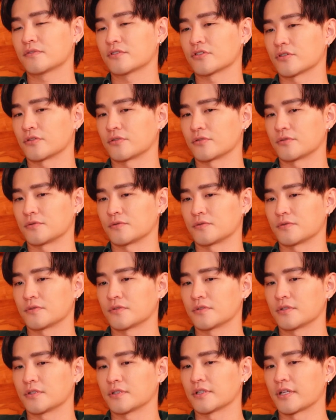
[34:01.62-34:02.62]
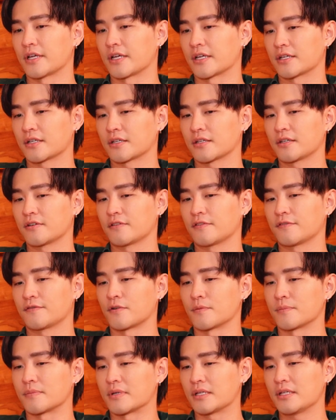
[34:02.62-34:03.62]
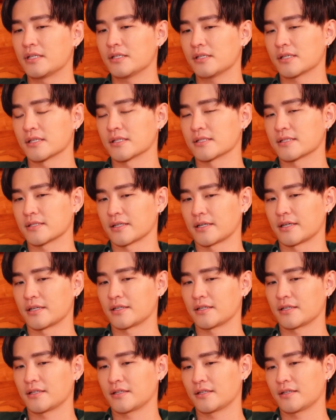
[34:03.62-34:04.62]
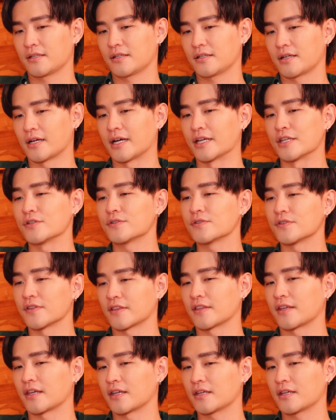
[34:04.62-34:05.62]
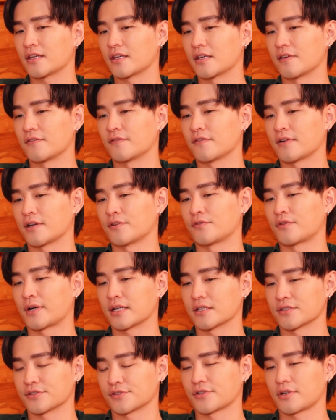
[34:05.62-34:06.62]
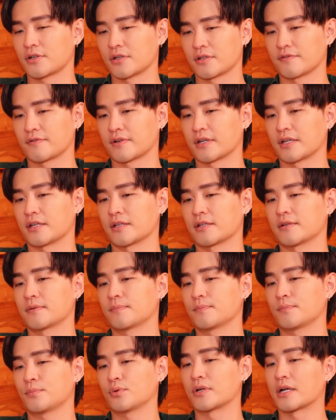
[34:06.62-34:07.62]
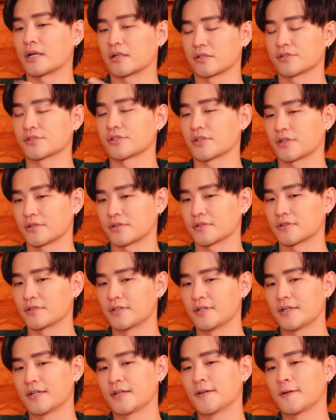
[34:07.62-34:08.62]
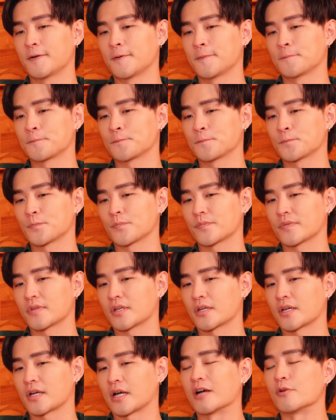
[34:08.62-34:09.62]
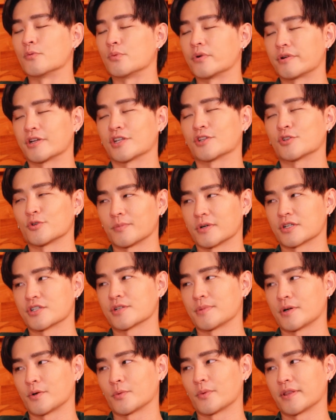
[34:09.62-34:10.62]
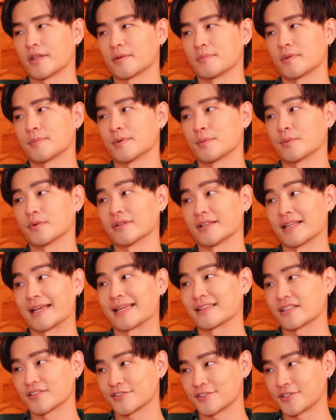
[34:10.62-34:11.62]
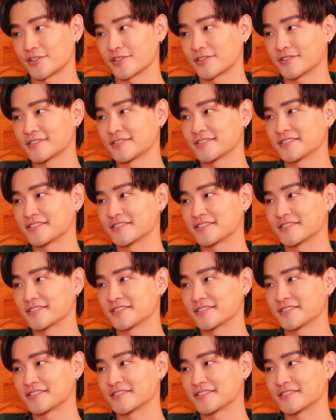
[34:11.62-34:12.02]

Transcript: So like for me, it's like I used to think if I write a song, if I put out a song, I worried too much about whether people will like the song.